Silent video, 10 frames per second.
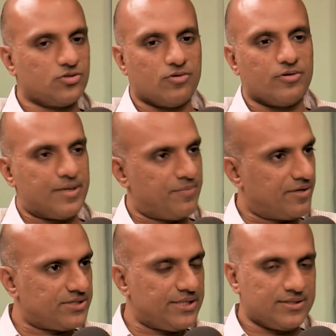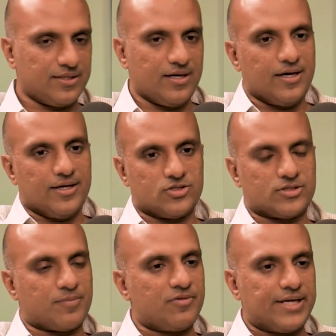So NBFCs.
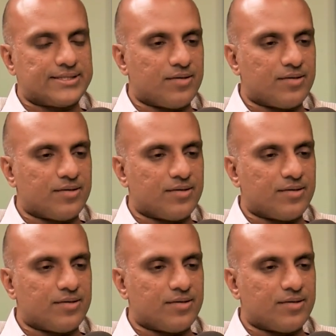So some of the